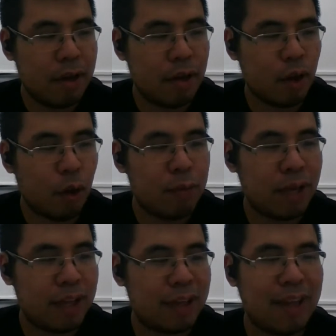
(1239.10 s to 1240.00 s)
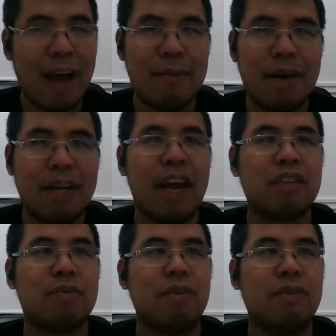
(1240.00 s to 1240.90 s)
don't play that many
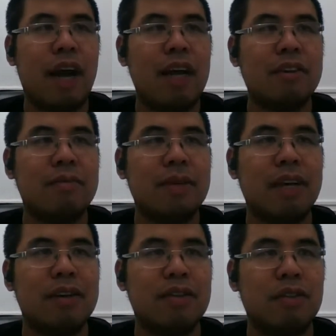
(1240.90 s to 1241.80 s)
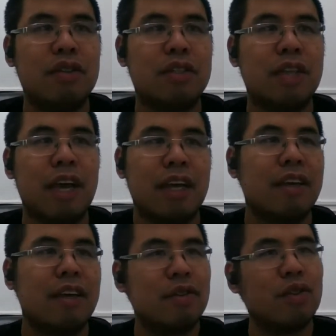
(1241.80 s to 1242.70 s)
hexproof guys because they're just like,
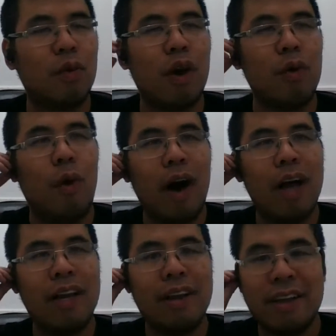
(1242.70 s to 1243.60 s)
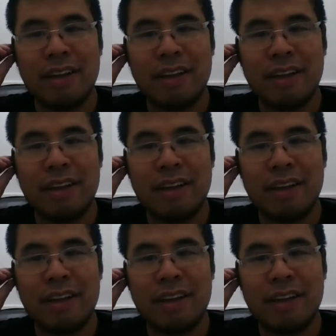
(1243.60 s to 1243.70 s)
you just want one.